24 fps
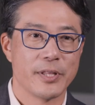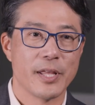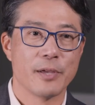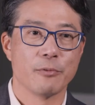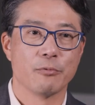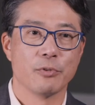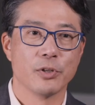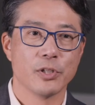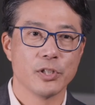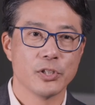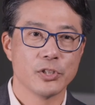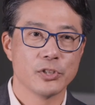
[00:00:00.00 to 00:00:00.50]
they
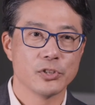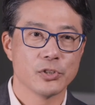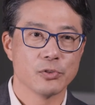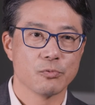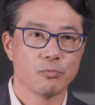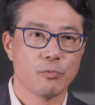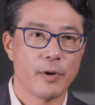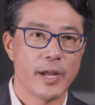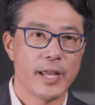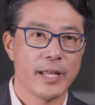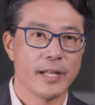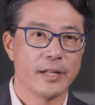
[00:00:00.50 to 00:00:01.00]
really should
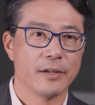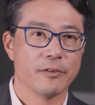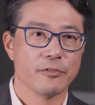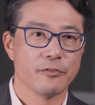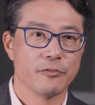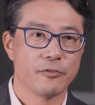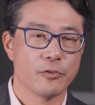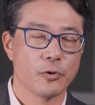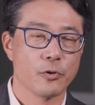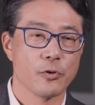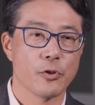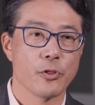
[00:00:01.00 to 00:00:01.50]
wait a
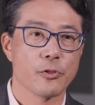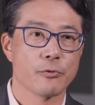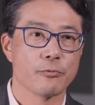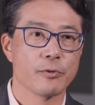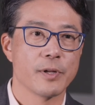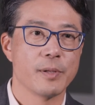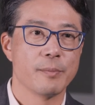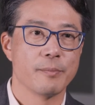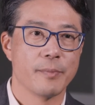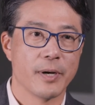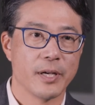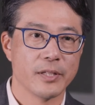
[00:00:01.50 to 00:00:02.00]
full
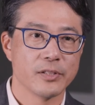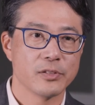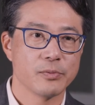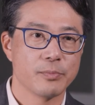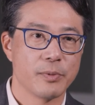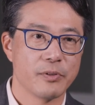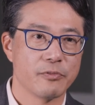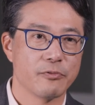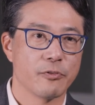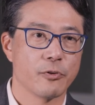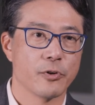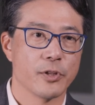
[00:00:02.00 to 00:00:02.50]
3 months
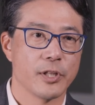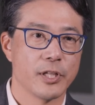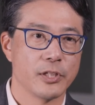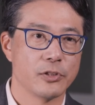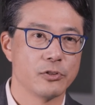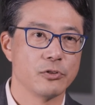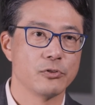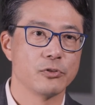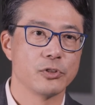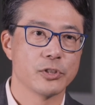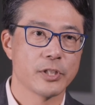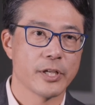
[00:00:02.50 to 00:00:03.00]
before they
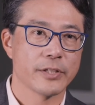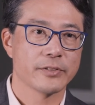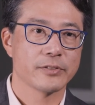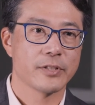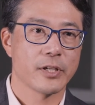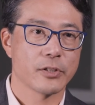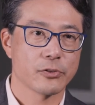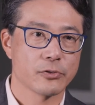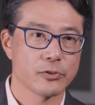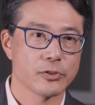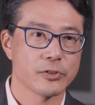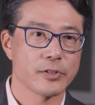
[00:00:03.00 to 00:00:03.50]
do chest
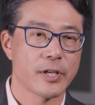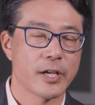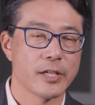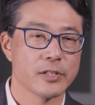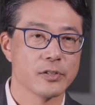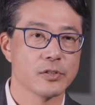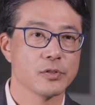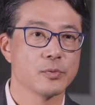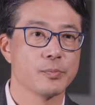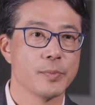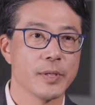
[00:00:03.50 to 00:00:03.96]
exercises